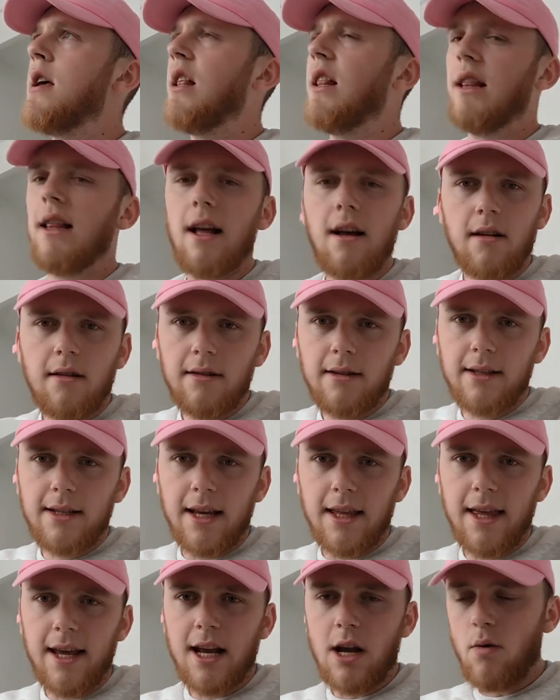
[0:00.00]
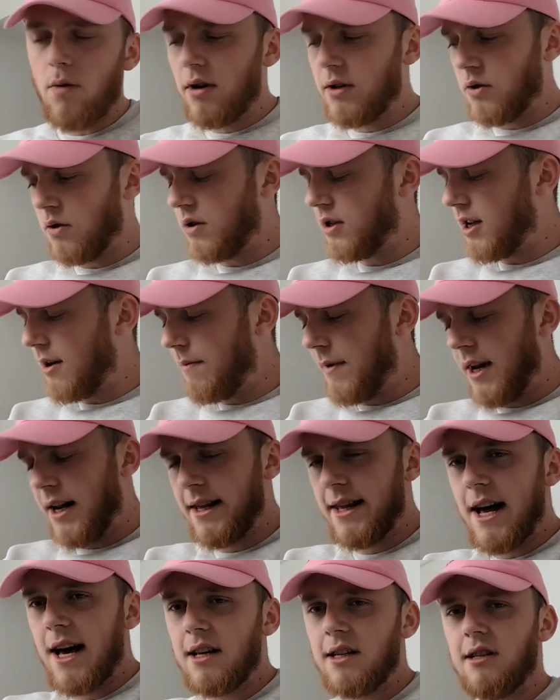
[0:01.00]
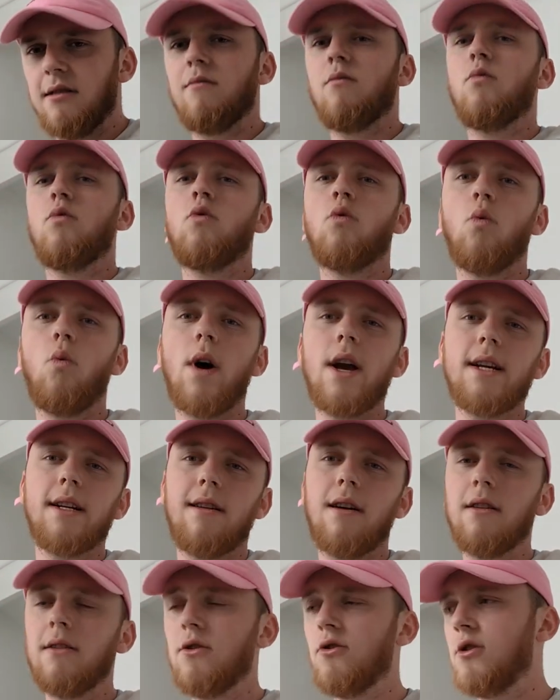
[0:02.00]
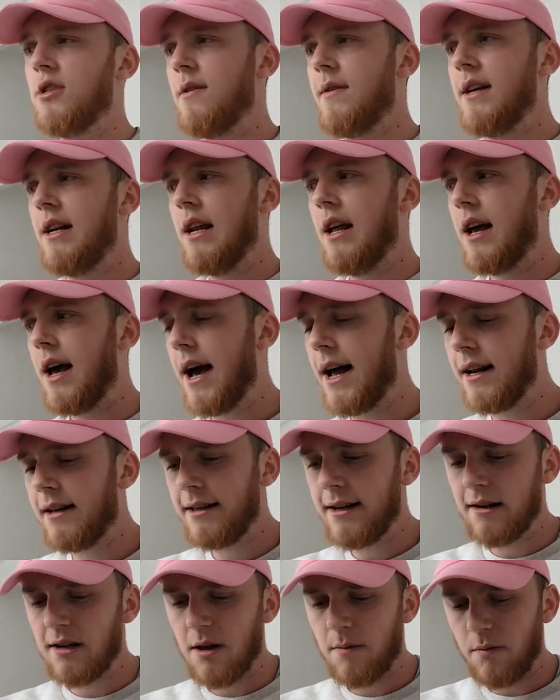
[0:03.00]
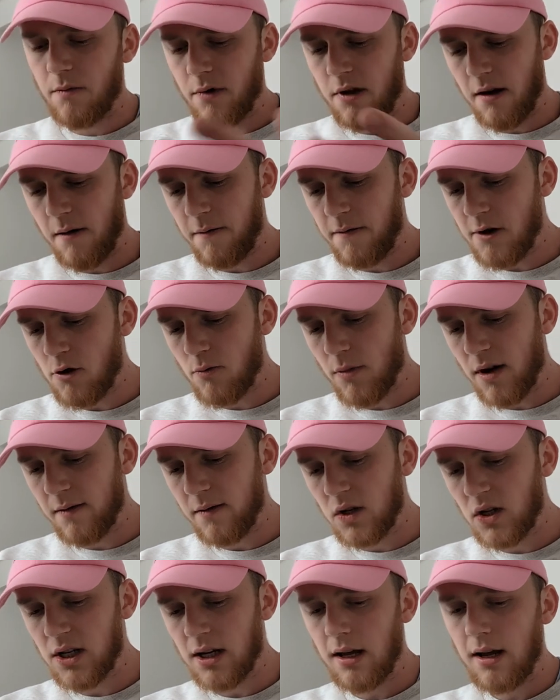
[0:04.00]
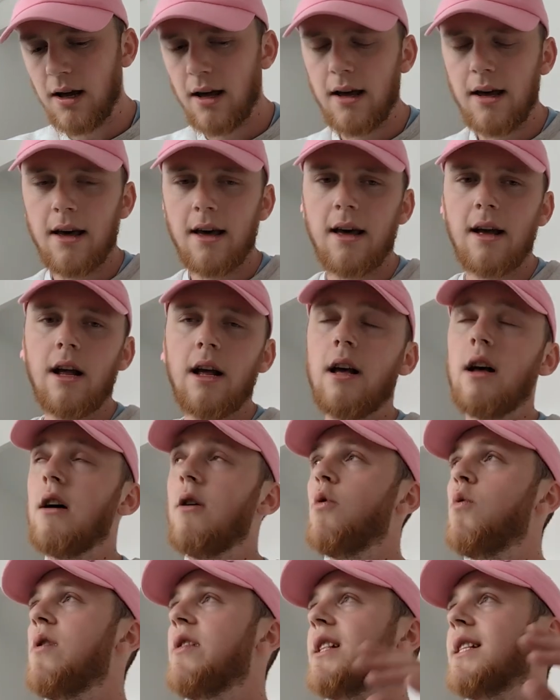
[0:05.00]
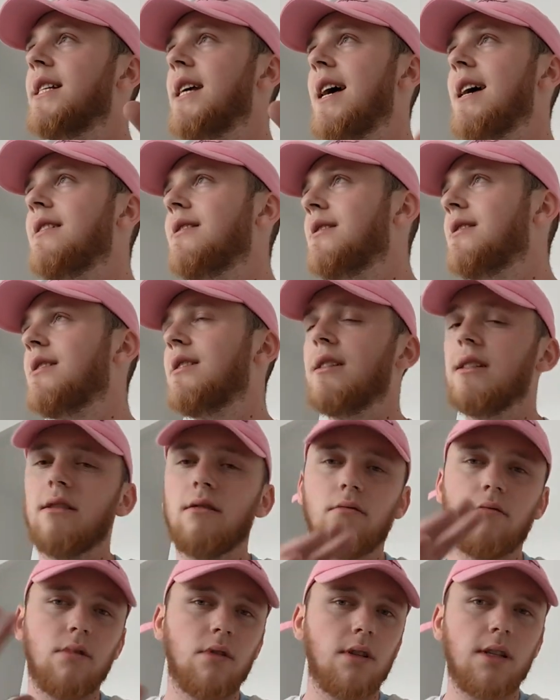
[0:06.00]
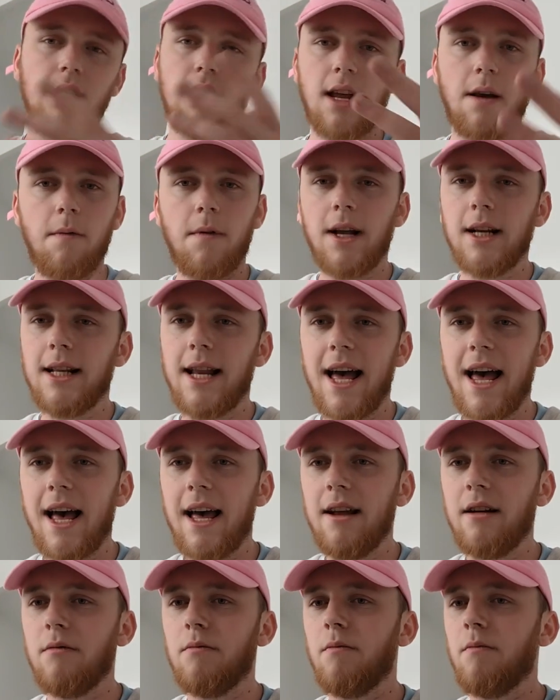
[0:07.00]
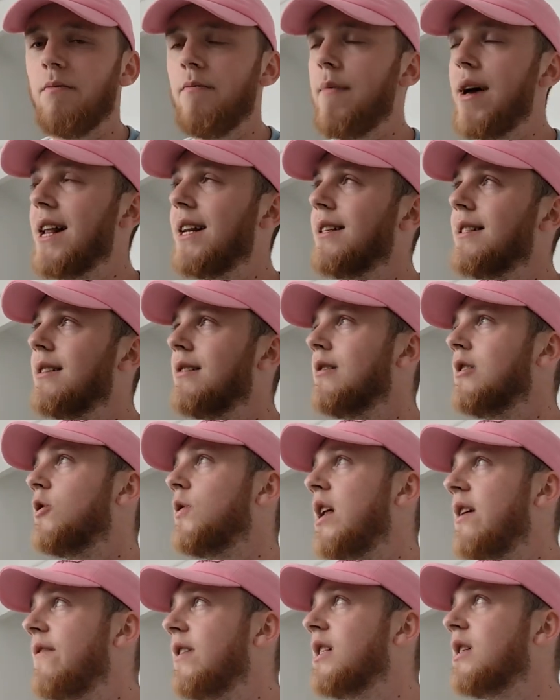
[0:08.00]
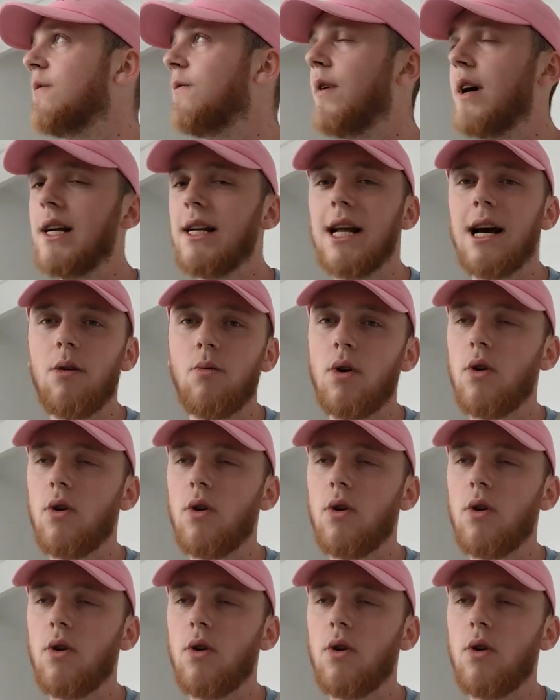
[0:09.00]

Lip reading: lungs, I think it was, or something like that, some white dots or something. And it took them a few months with tests and stuff like that and medicines, whatever, to find out